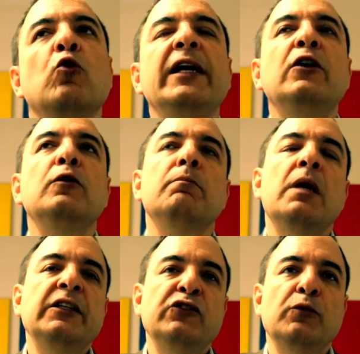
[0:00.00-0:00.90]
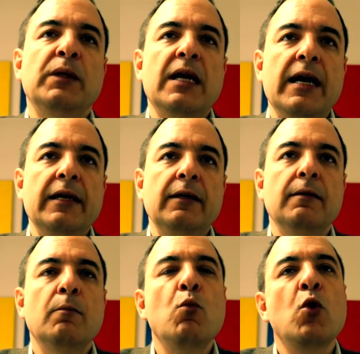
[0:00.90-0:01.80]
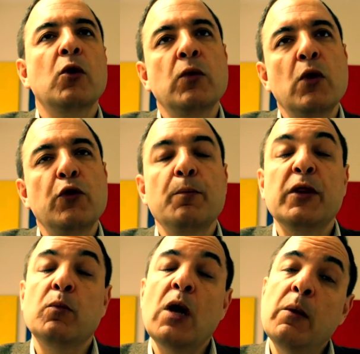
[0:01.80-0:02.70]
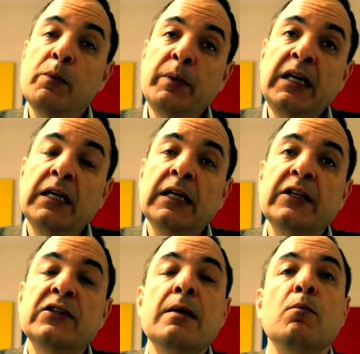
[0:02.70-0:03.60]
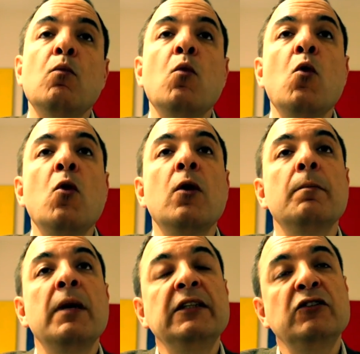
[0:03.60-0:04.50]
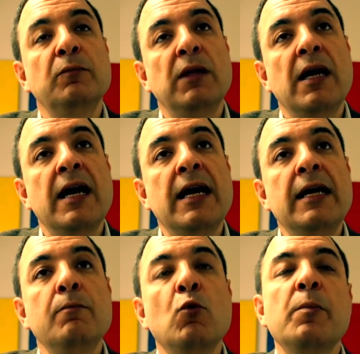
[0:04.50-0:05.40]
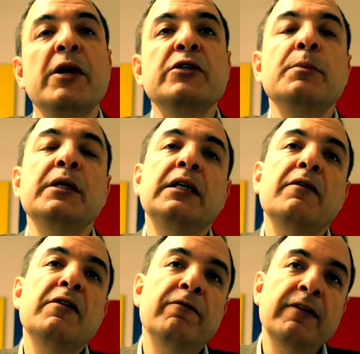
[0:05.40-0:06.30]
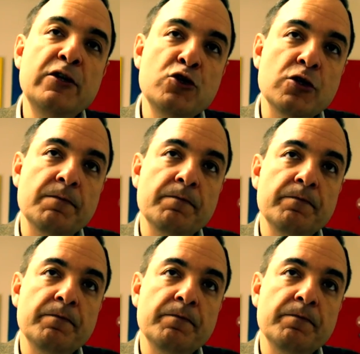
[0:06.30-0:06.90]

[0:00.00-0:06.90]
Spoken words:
Greater money supply, more growth. But the problem being is that more money supply, more possibility of inflation.